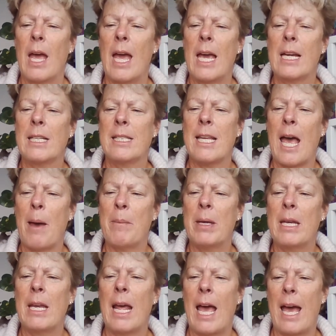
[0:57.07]

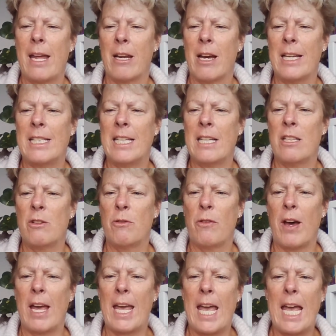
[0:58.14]
Examine and
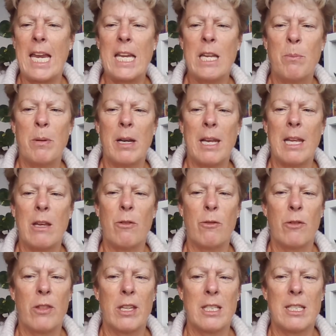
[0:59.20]
identify any
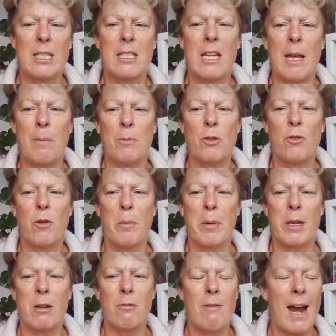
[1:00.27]
belief that stems from
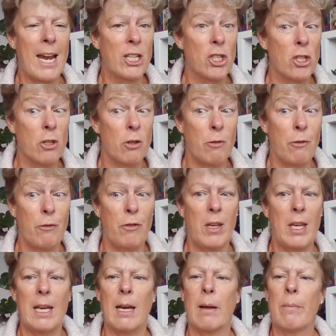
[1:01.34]
an irrational
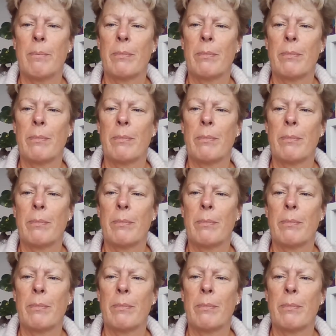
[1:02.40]
fear.